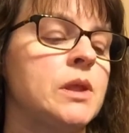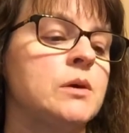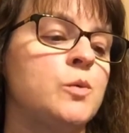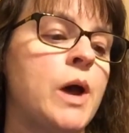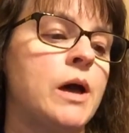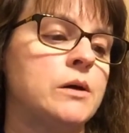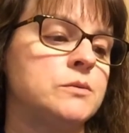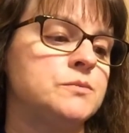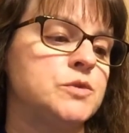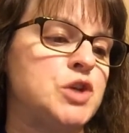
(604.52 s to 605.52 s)

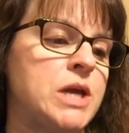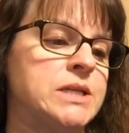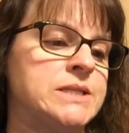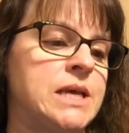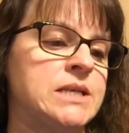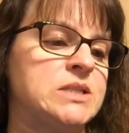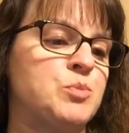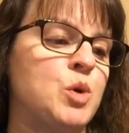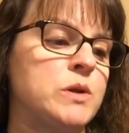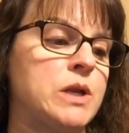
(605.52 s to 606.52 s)
Well, Jana says,
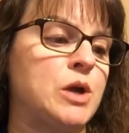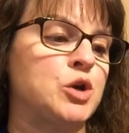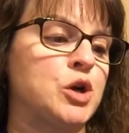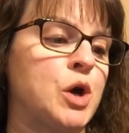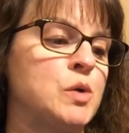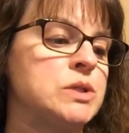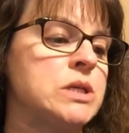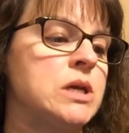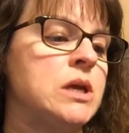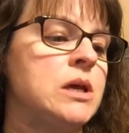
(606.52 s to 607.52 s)
pulling on her coat,
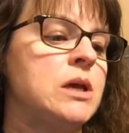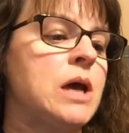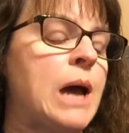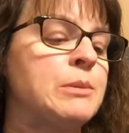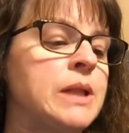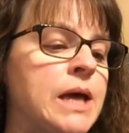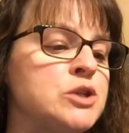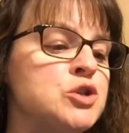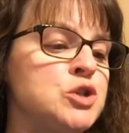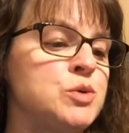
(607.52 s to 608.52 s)
I'm glad
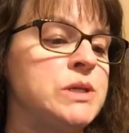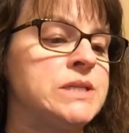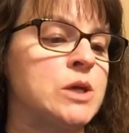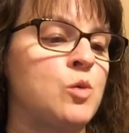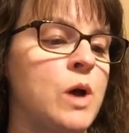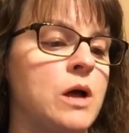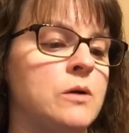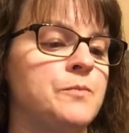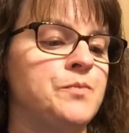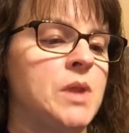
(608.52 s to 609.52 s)
you're doing so
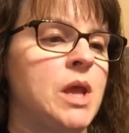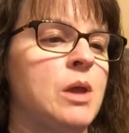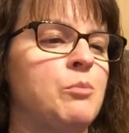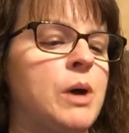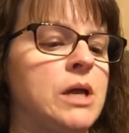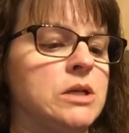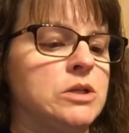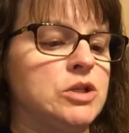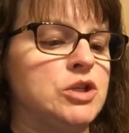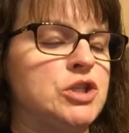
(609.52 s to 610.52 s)
well. But
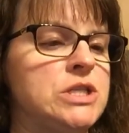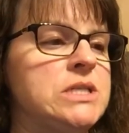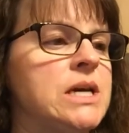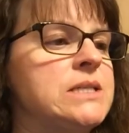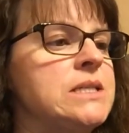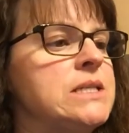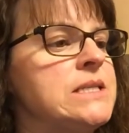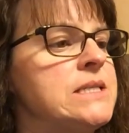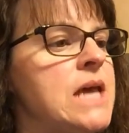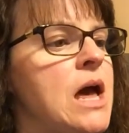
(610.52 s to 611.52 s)
she doesn't
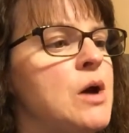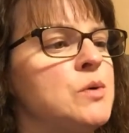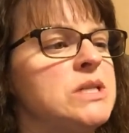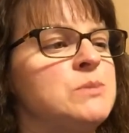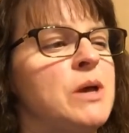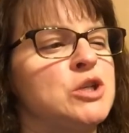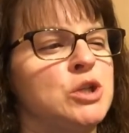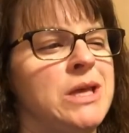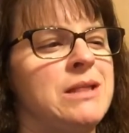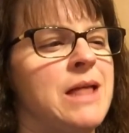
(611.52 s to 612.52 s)
sound
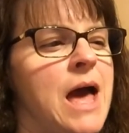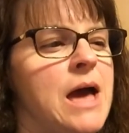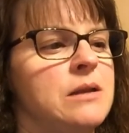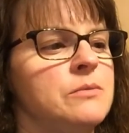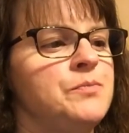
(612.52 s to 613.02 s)
especially glad.